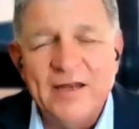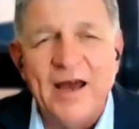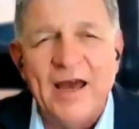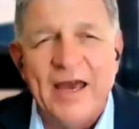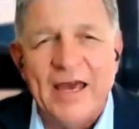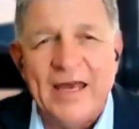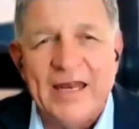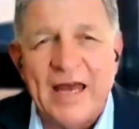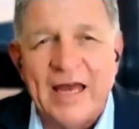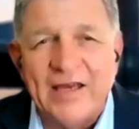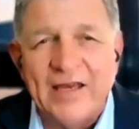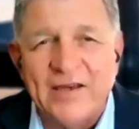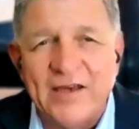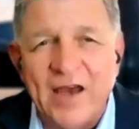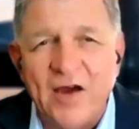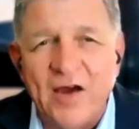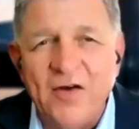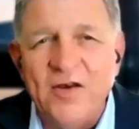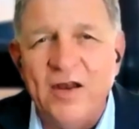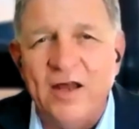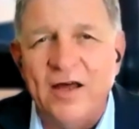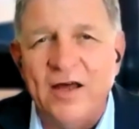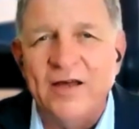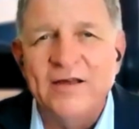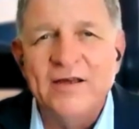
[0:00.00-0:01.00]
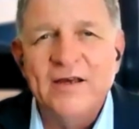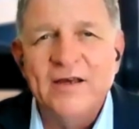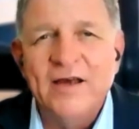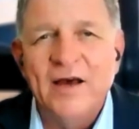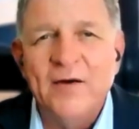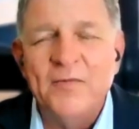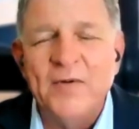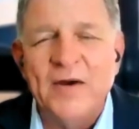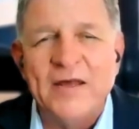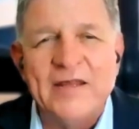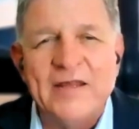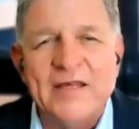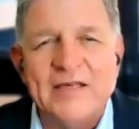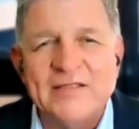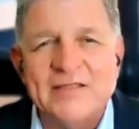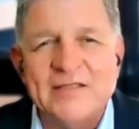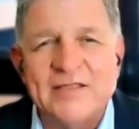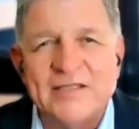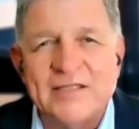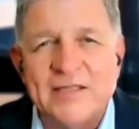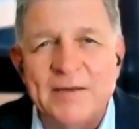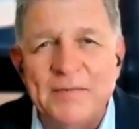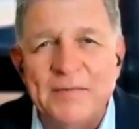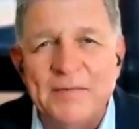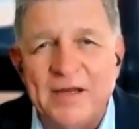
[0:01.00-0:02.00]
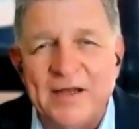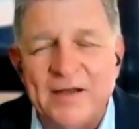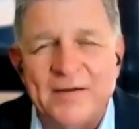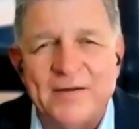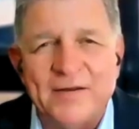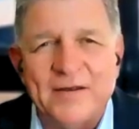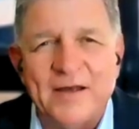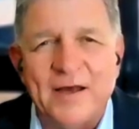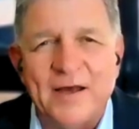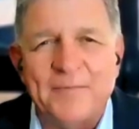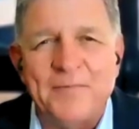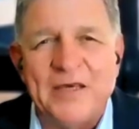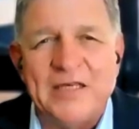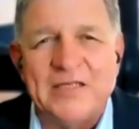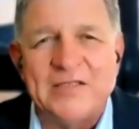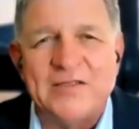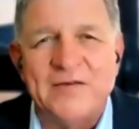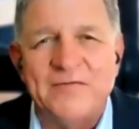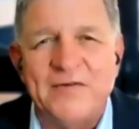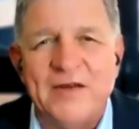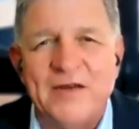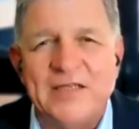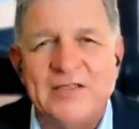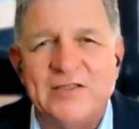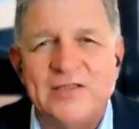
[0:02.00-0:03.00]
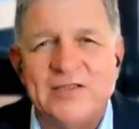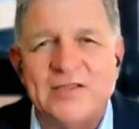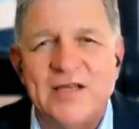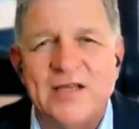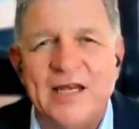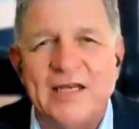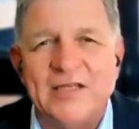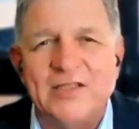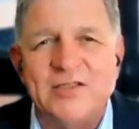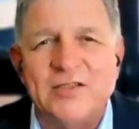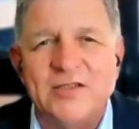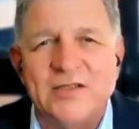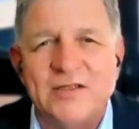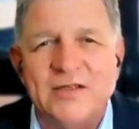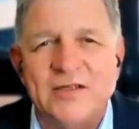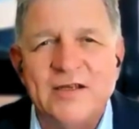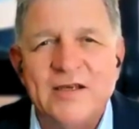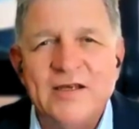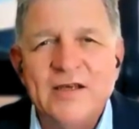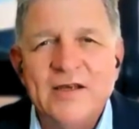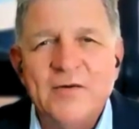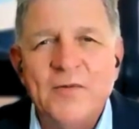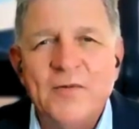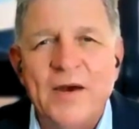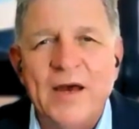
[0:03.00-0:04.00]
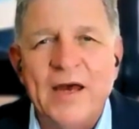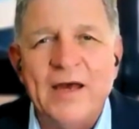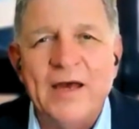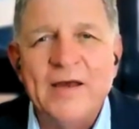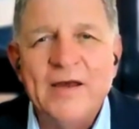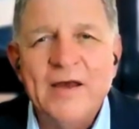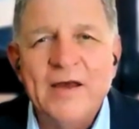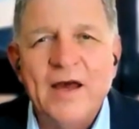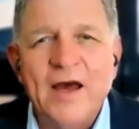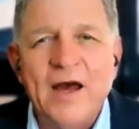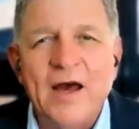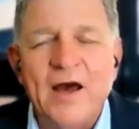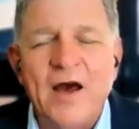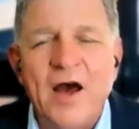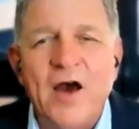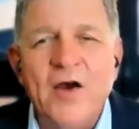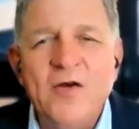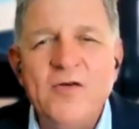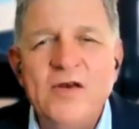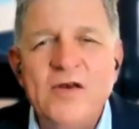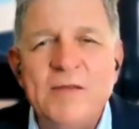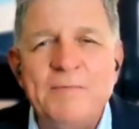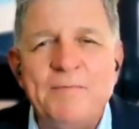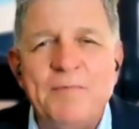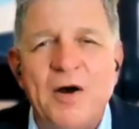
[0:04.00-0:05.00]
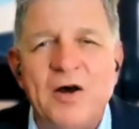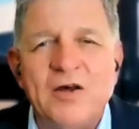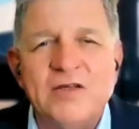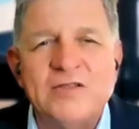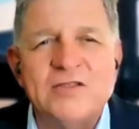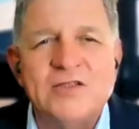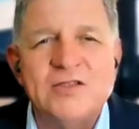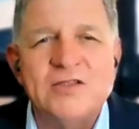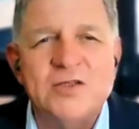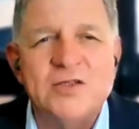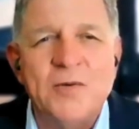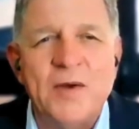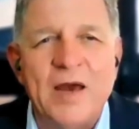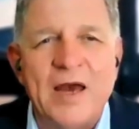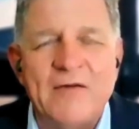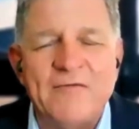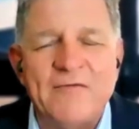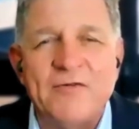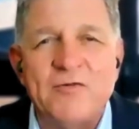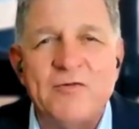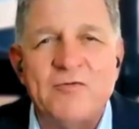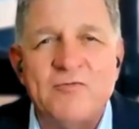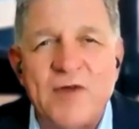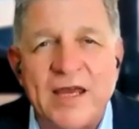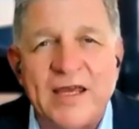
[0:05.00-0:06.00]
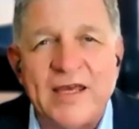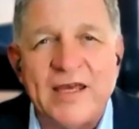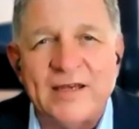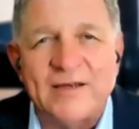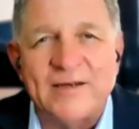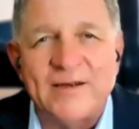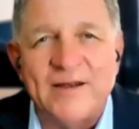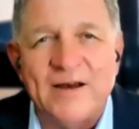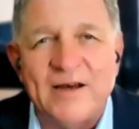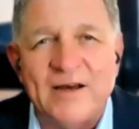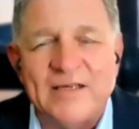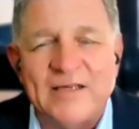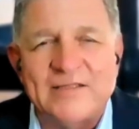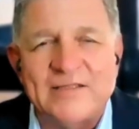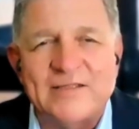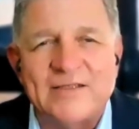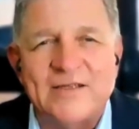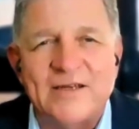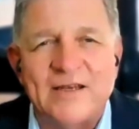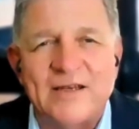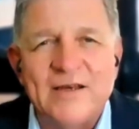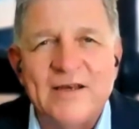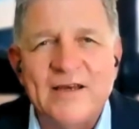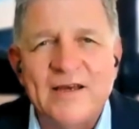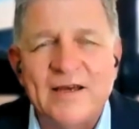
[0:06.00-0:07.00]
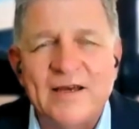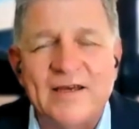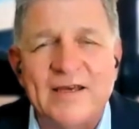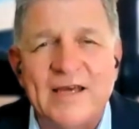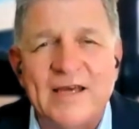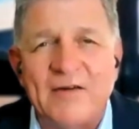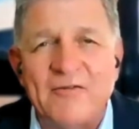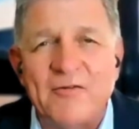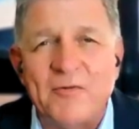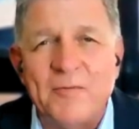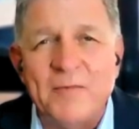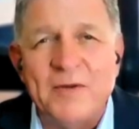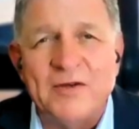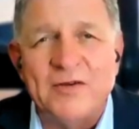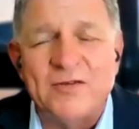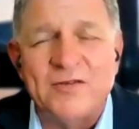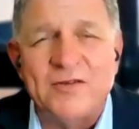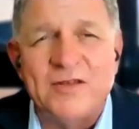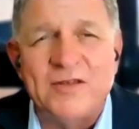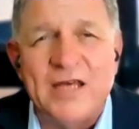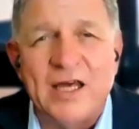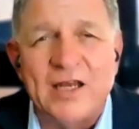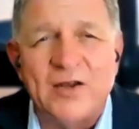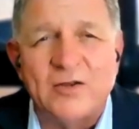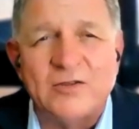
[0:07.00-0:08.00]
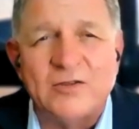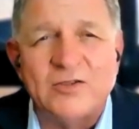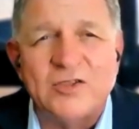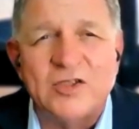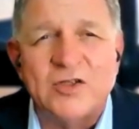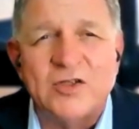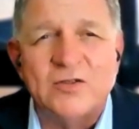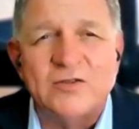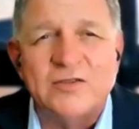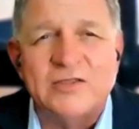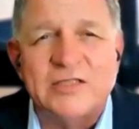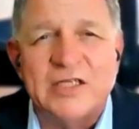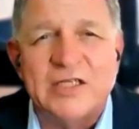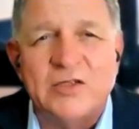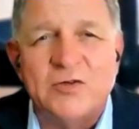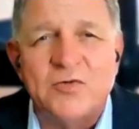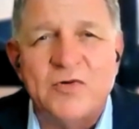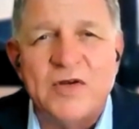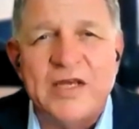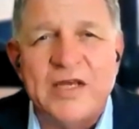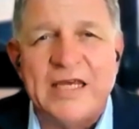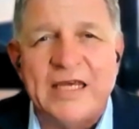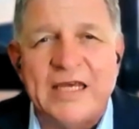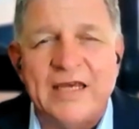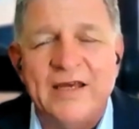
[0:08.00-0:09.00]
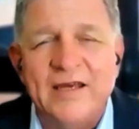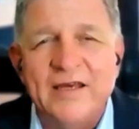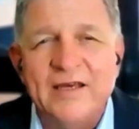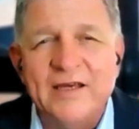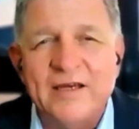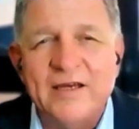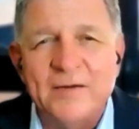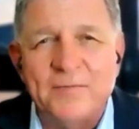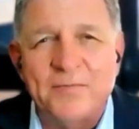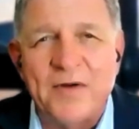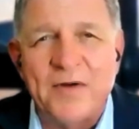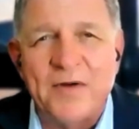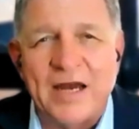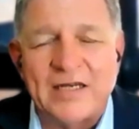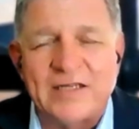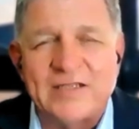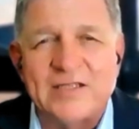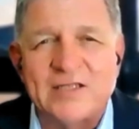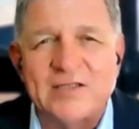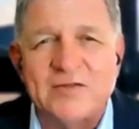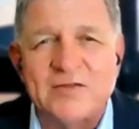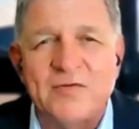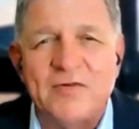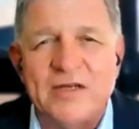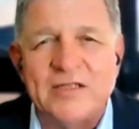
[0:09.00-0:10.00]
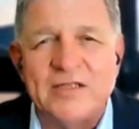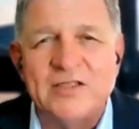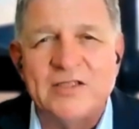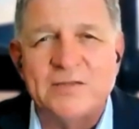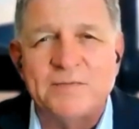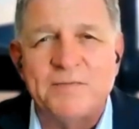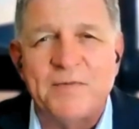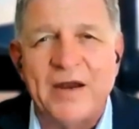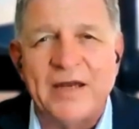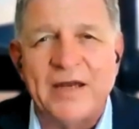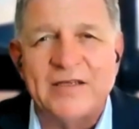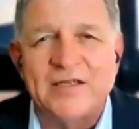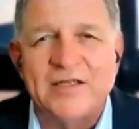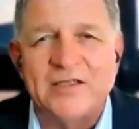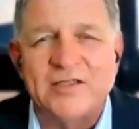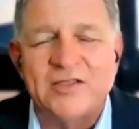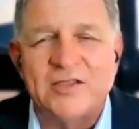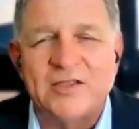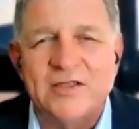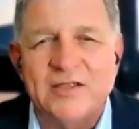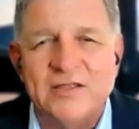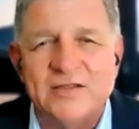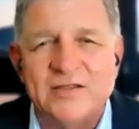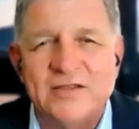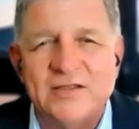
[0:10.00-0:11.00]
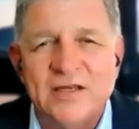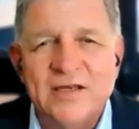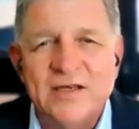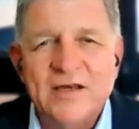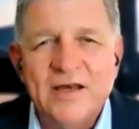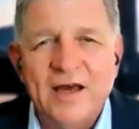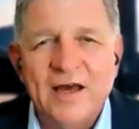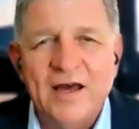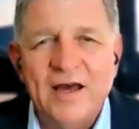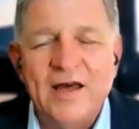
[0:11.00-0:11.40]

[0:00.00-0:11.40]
Now, in Angola, where there's a similar piece of legislation, where only pastors who have a recognized government theological degree can practice as religious practitioners.